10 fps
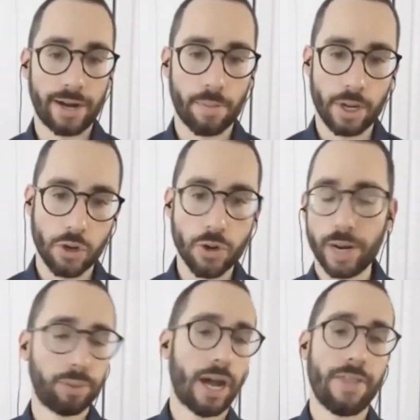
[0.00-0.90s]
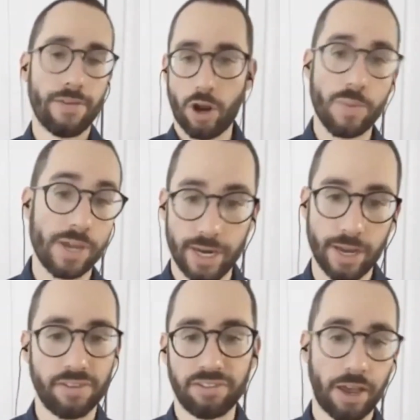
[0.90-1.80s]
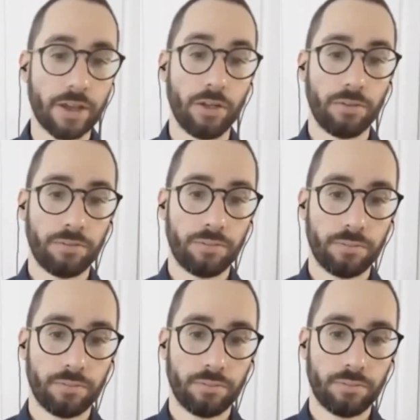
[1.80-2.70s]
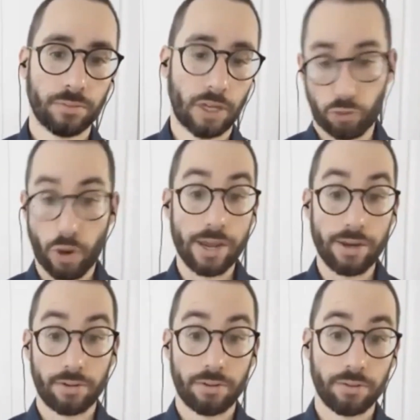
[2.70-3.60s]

I mean, you can apply at the very beginning of the cycle. That's great.